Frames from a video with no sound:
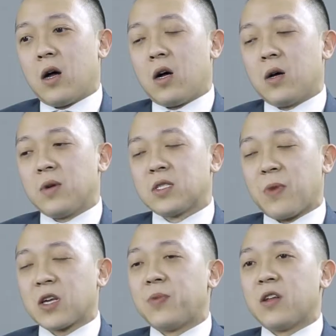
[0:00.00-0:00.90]
It's
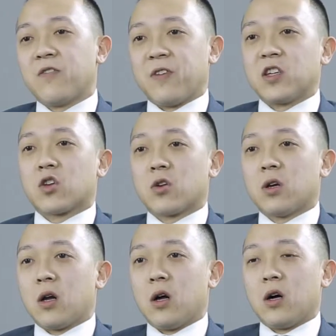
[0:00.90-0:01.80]
my competitive
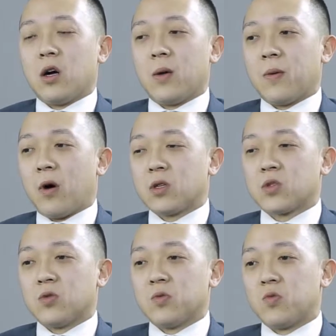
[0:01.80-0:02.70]
nature.
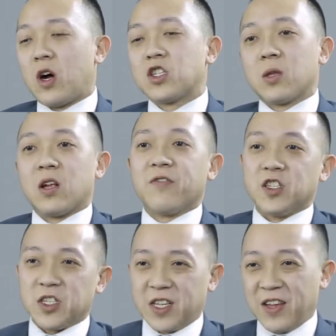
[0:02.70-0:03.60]
Also watching a lot of
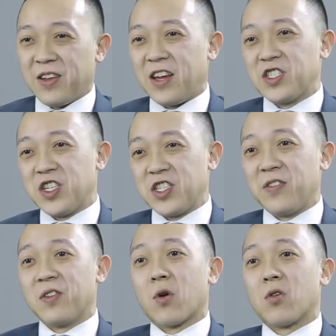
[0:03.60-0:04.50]

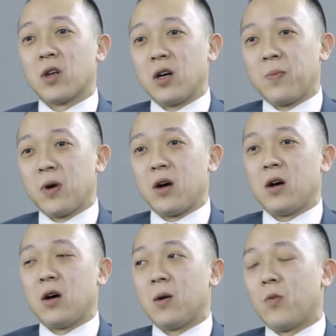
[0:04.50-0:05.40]
HGTV growing up,
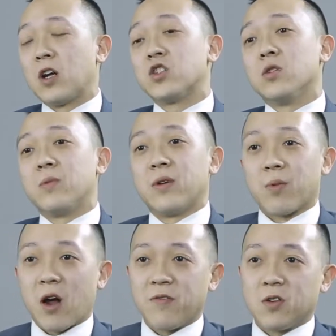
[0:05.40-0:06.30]
watching a little bit of
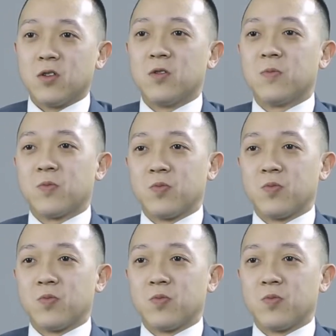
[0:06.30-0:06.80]
Bravo.